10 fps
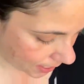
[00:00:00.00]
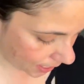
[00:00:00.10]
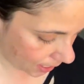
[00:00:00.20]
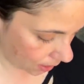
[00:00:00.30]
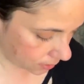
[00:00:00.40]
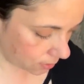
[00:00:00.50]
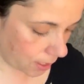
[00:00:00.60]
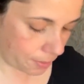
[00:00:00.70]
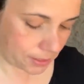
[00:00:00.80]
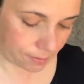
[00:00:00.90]
And then I also
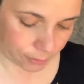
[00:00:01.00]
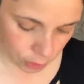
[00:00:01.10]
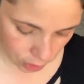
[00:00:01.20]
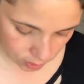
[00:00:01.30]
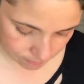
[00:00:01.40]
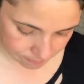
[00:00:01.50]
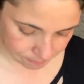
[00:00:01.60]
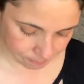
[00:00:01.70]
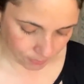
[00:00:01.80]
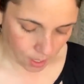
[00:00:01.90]
got myself a shirt.
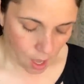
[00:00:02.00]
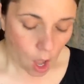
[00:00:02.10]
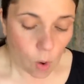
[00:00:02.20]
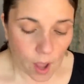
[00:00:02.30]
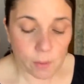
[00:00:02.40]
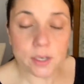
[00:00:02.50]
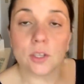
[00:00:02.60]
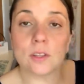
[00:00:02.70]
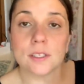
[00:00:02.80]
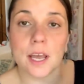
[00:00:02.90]
Oh, I went
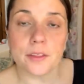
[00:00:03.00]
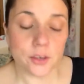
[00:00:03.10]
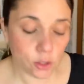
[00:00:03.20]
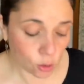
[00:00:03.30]
to this other